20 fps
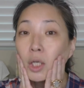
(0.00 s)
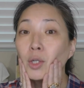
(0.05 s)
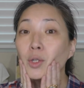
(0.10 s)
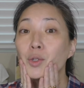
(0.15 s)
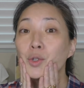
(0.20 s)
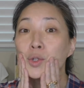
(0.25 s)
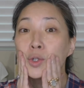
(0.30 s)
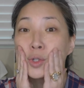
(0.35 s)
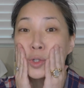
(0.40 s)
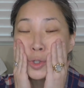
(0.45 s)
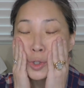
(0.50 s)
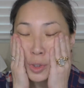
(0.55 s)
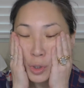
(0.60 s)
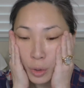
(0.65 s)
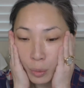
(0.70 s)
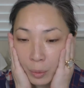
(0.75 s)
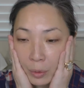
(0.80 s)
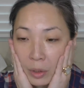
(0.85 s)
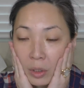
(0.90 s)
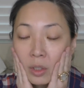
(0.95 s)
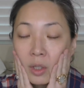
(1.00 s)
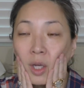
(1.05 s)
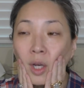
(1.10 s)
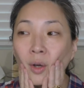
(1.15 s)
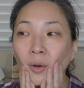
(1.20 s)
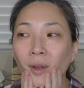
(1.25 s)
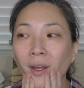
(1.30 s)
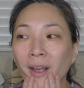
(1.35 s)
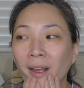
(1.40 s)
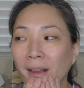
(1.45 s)
super
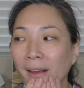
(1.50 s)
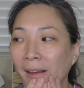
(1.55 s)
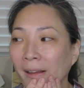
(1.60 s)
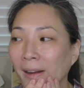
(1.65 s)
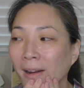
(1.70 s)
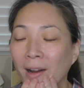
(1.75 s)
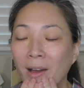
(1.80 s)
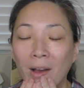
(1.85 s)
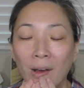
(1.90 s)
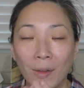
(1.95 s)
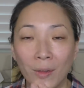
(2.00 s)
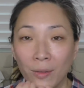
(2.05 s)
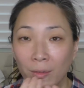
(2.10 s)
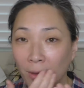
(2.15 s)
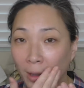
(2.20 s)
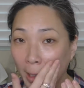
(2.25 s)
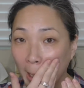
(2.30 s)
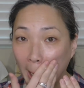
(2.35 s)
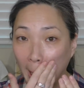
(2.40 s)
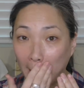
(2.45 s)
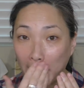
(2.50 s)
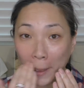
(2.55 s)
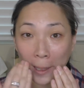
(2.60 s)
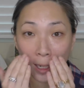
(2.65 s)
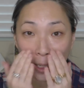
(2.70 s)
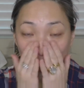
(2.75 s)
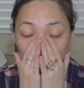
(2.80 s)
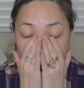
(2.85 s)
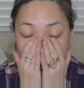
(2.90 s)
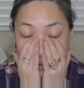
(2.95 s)
glowy and healthy and
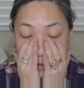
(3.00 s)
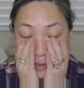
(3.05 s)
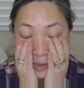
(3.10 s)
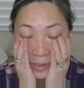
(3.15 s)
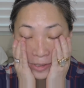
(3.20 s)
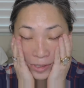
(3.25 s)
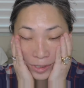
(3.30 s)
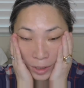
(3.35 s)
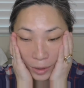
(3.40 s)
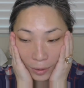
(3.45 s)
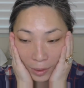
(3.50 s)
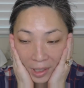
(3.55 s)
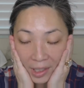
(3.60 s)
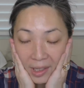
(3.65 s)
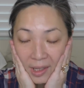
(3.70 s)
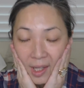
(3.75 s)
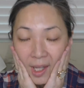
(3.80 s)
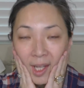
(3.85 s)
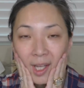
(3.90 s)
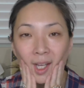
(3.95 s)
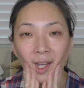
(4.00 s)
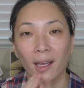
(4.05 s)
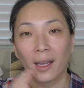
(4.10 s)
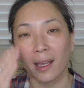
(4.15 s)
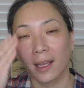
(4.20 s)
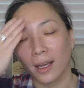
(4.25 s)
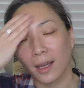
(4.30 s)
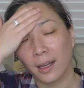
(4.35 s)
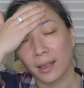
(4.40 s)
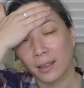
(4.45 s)
nice, so I like
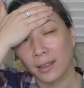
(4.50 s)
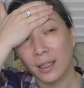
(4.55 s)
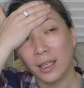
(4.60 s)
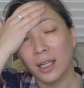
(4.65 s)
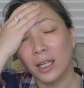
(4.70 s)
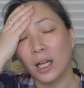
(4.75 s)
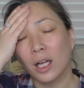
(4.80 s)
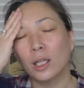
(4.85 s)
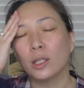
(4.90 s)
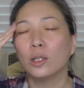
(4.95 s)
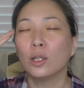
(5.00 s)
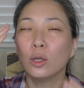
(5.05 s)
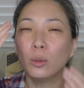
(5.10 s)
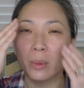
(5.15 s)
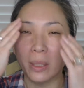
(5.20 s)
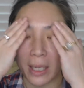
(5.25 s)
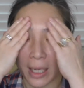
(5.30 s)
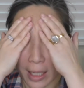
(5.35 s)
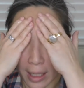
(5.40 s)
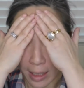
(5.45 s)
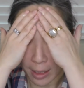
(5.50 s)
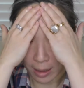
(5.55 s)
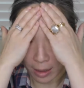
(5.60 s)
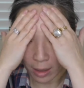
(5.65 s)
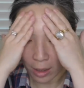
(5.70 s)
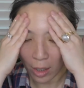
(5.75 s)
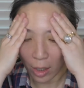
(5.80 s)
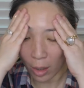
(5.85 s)
a illuminating